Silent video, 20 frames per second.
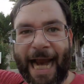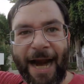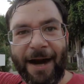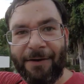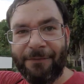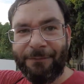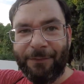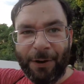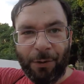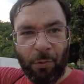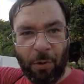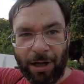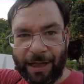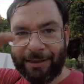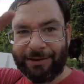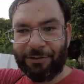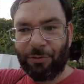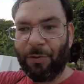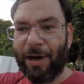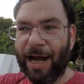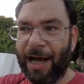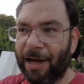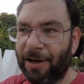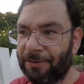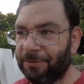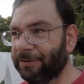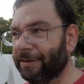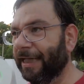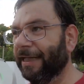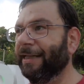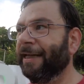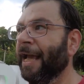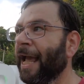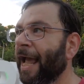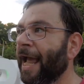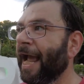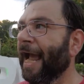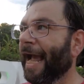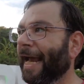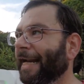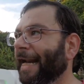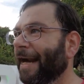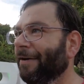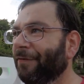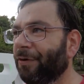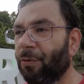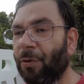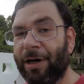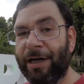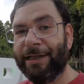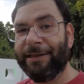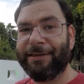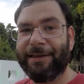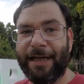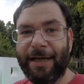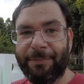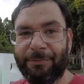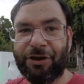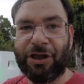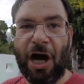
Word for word: everyone is around and and everyone is uh,